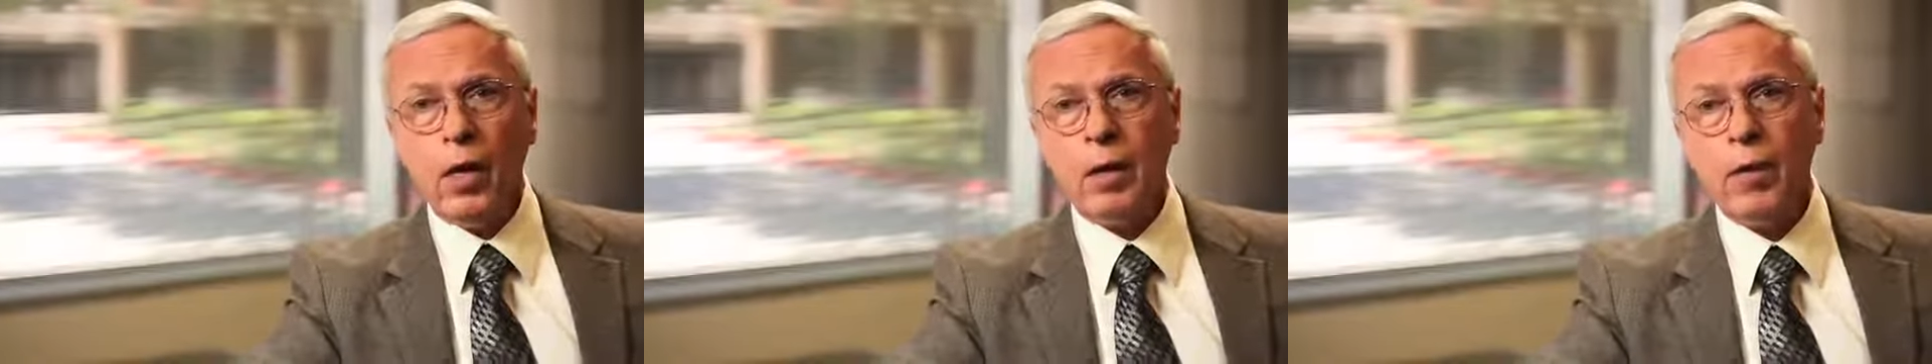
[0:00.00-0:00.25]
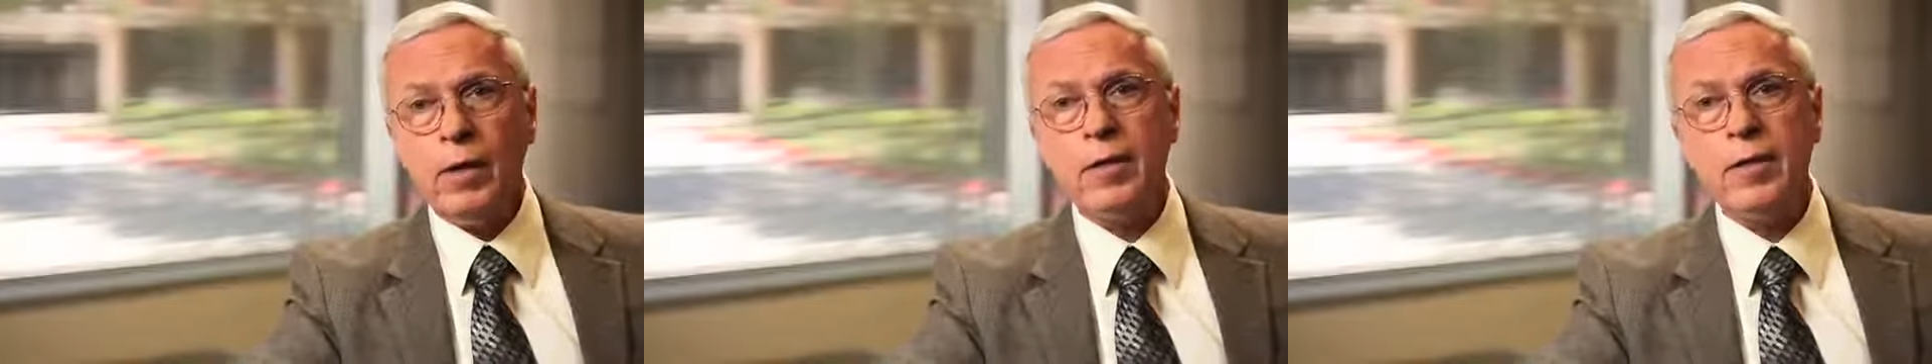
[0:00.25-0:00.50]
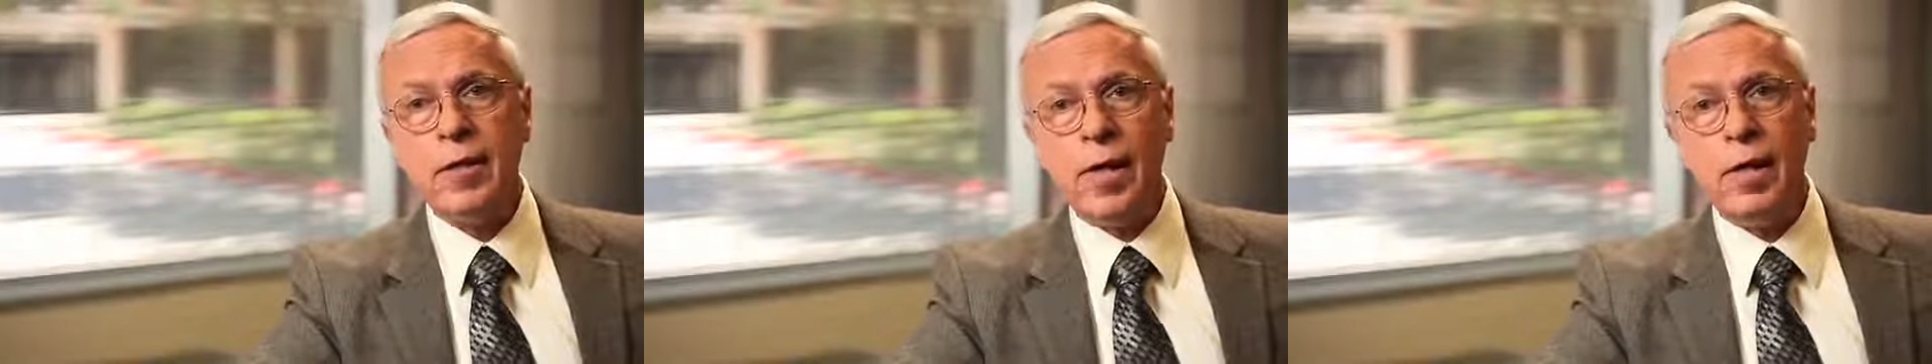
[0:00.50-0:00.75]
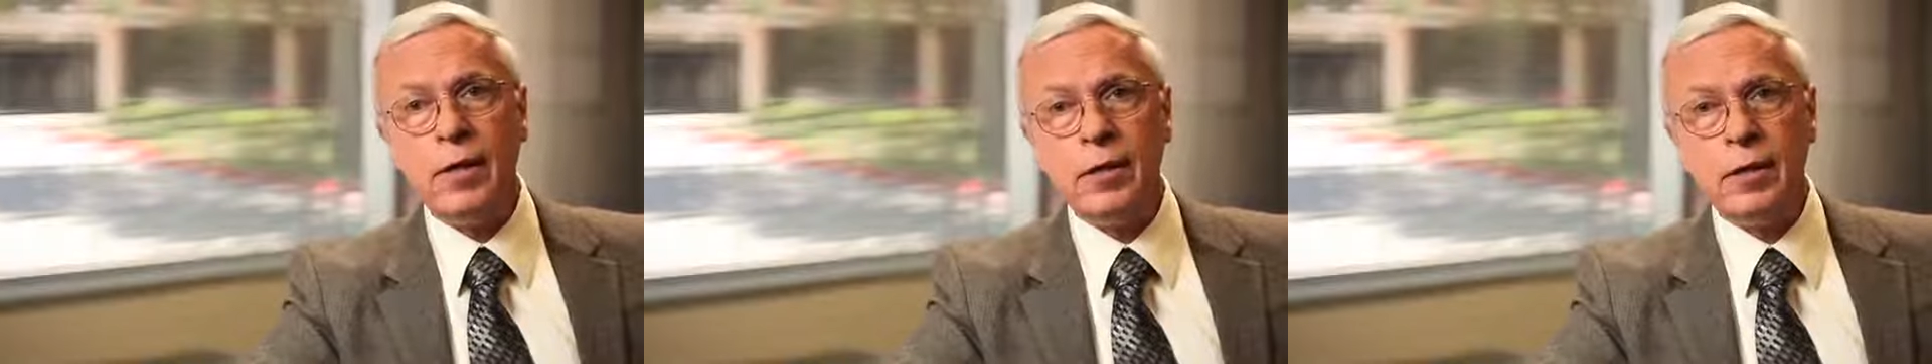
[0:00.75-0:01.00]
Now, as a
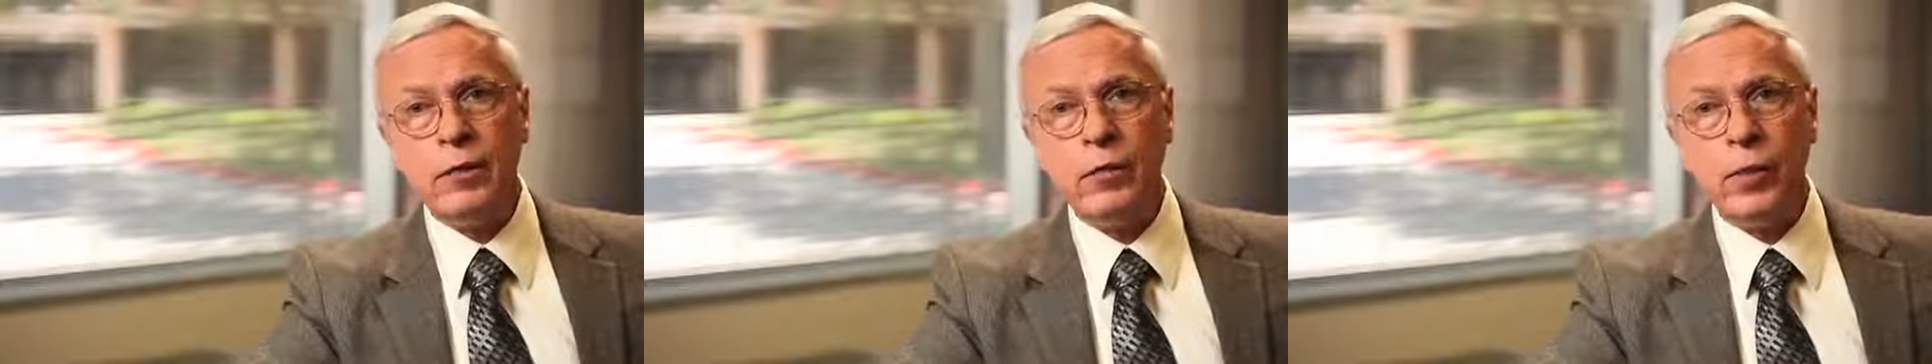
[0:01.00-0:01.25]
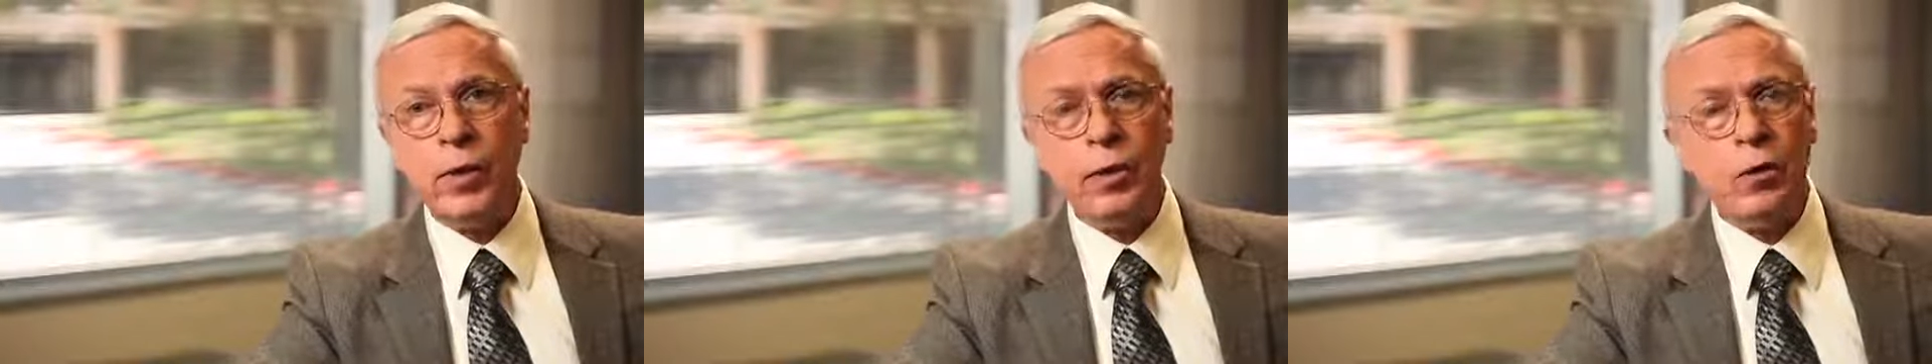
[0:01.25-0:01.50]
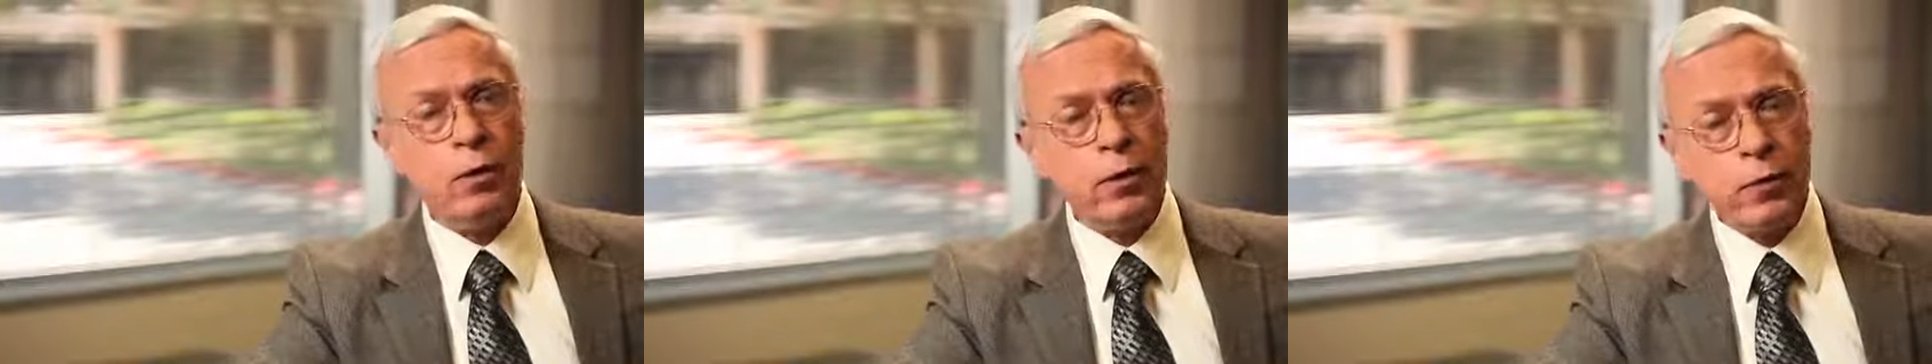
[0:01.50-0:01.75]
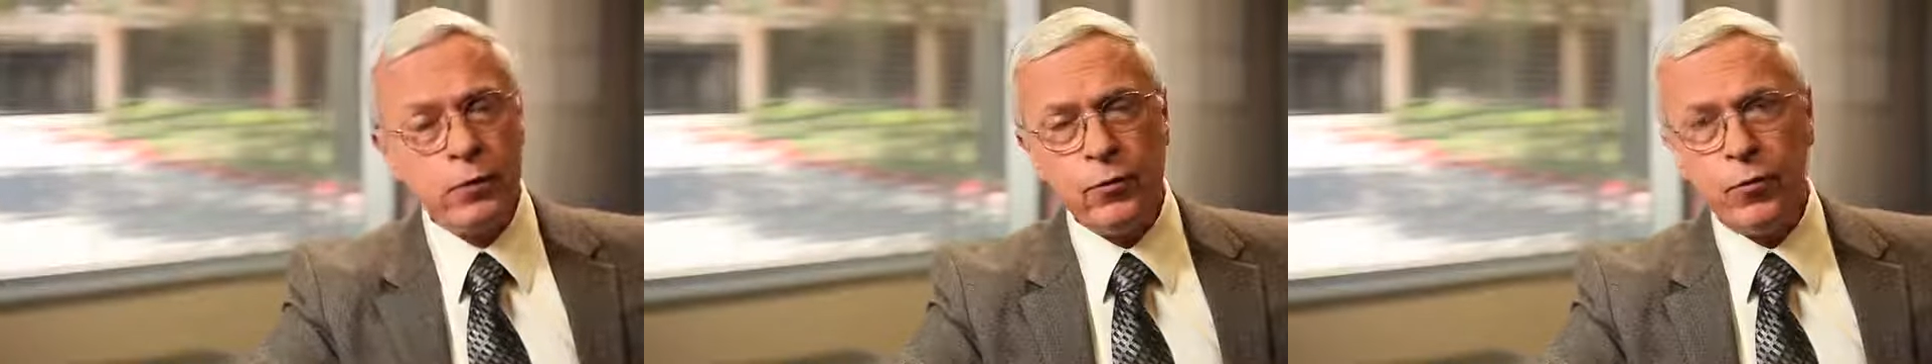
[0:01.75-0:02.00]
scientist, we can
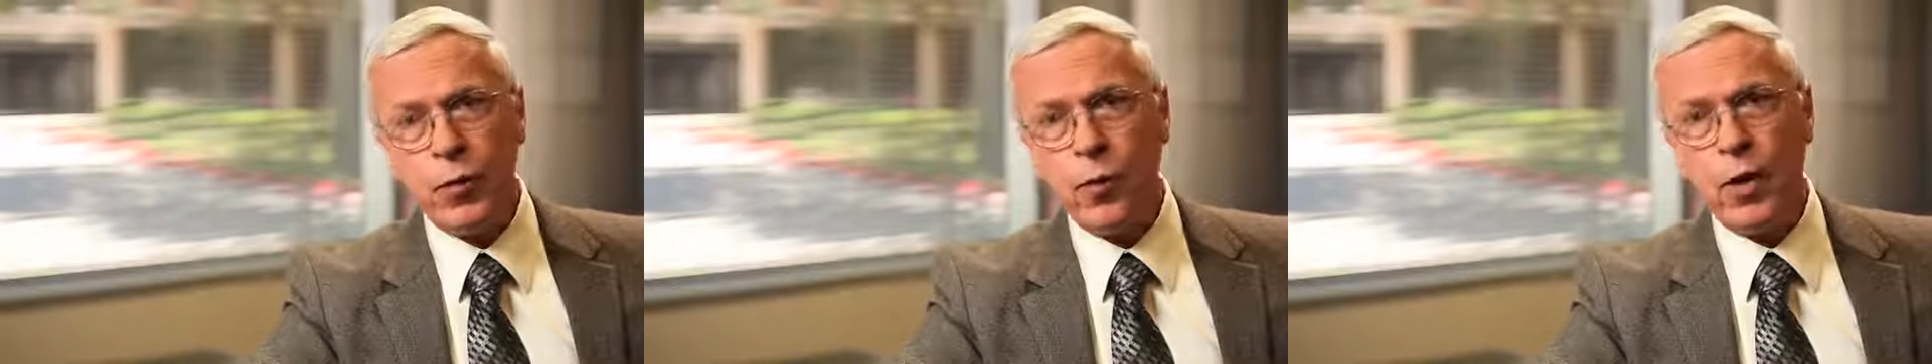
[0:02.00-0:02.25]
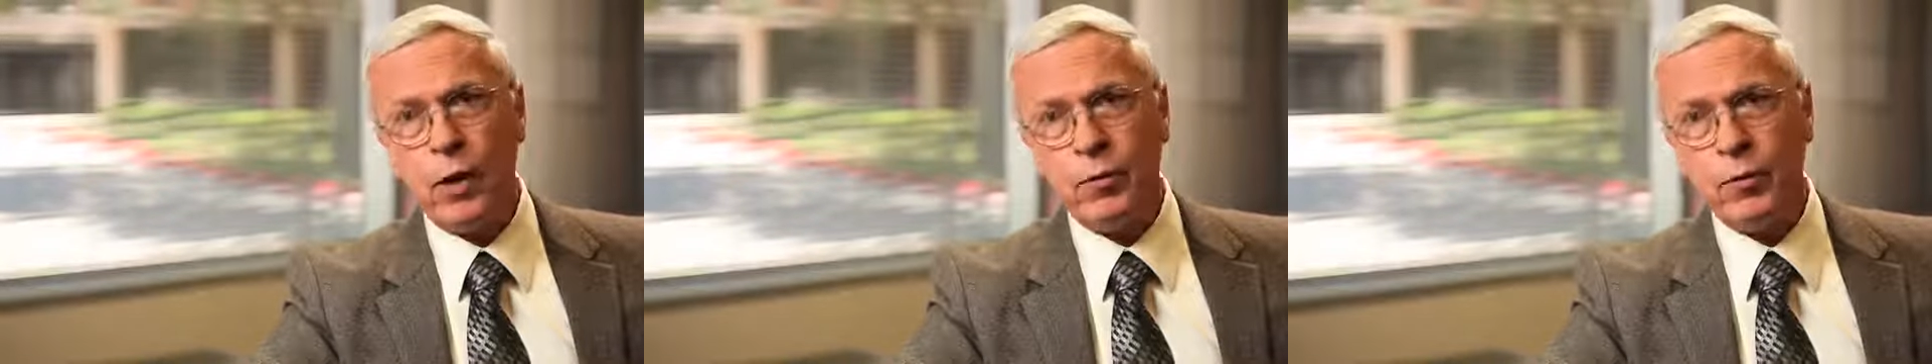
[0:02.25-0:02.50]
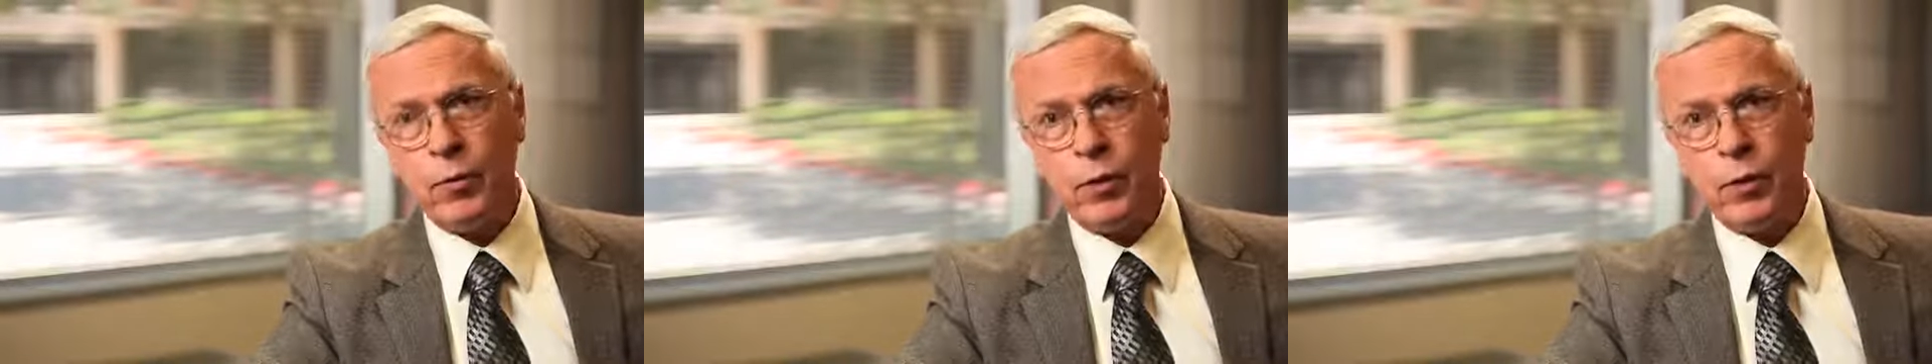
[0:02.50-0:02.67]
only do so much.